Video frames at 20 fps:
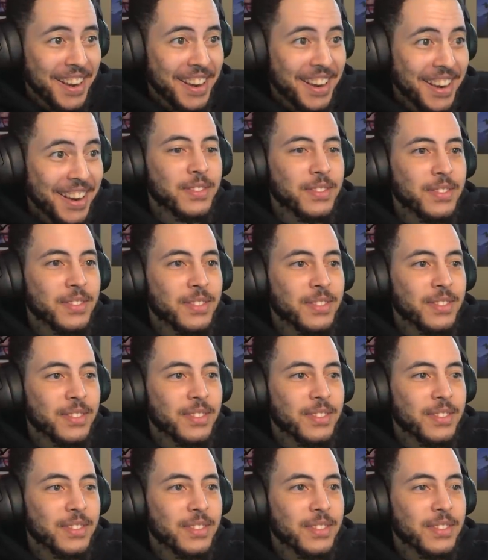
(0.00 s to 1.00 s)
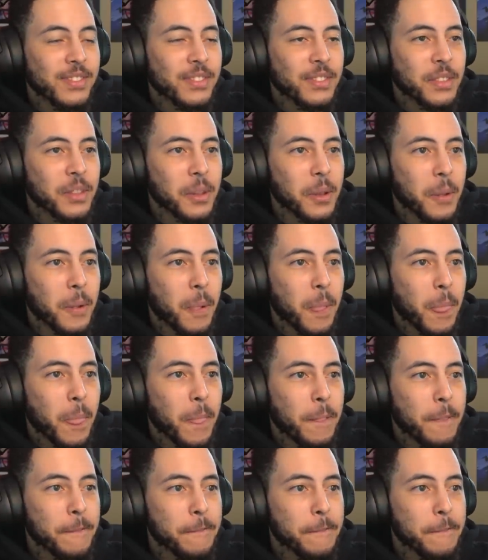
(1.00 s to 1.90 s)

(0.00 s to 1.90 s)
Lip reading: [no speech]